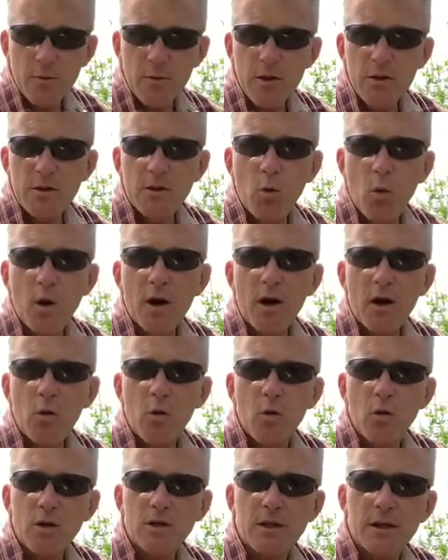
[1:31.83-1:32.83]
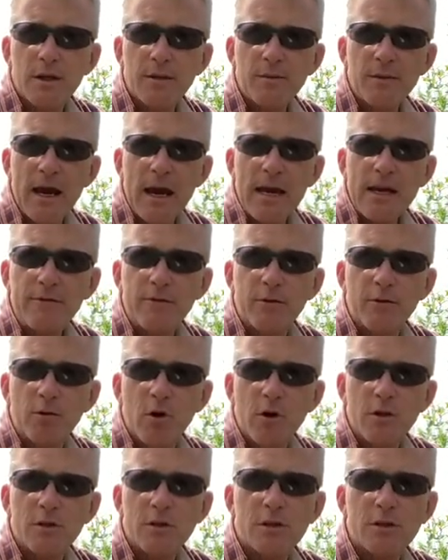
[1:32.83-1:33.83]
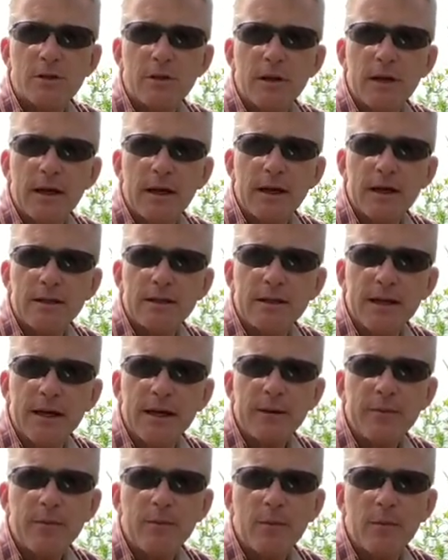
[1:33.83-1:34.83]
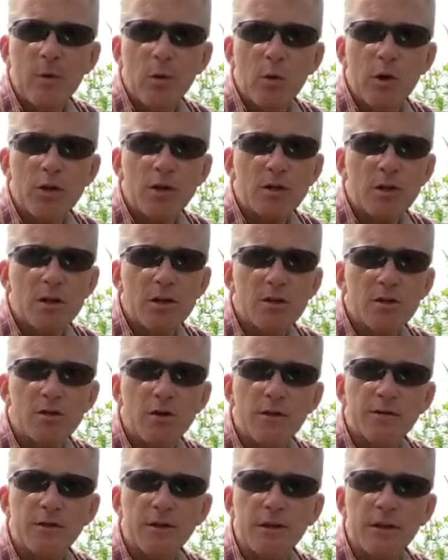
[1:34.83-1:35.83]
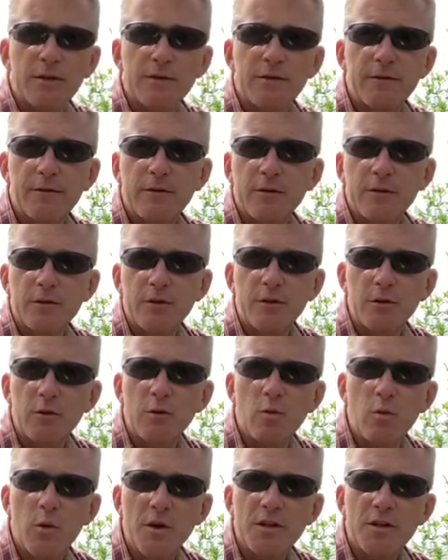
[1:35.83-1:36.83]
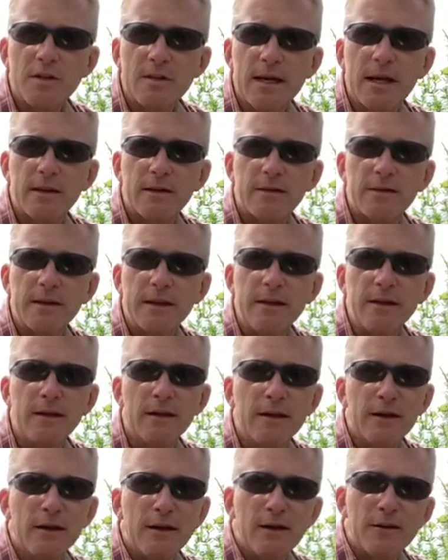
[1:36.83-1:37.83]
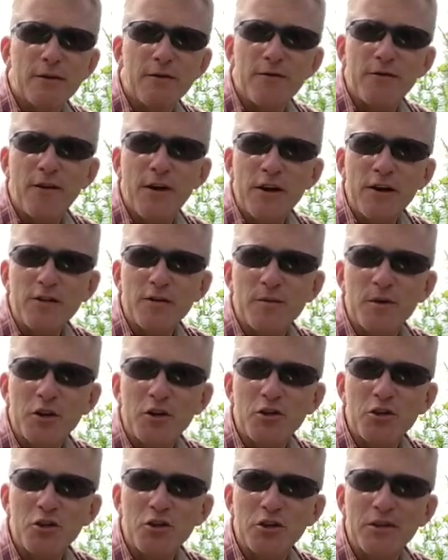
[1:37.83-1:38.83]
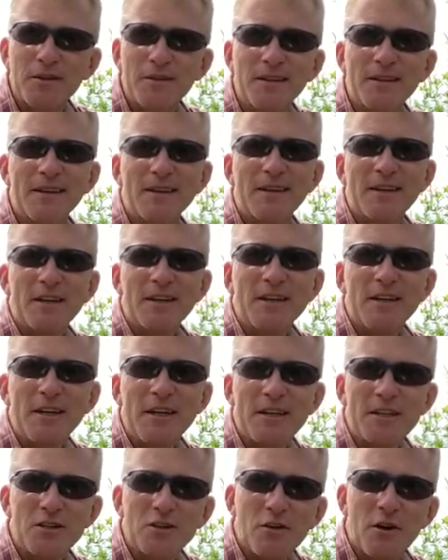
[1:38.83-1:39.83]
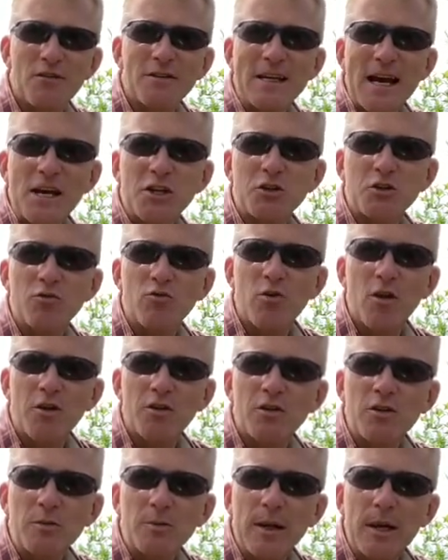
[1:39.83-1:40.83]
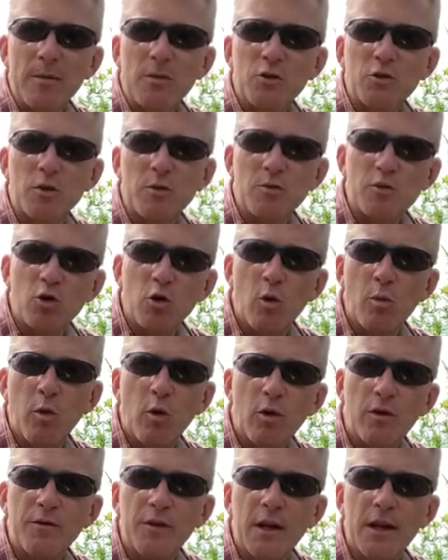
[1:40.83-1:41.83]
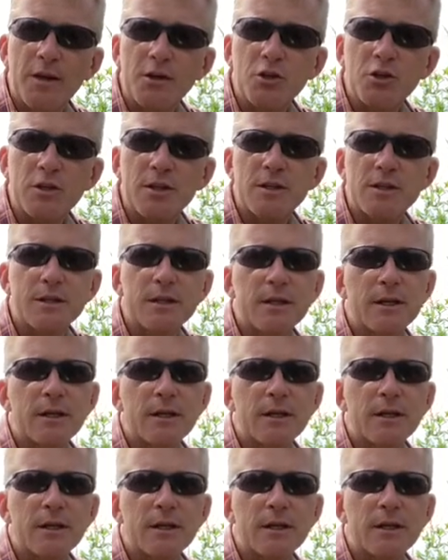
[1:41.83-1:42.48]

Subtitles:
using 1 1/4 Avon rods today, which are soft enough to withstand the fight from a Crucian. You need a soft action rod to be able to absorb all of the lunges,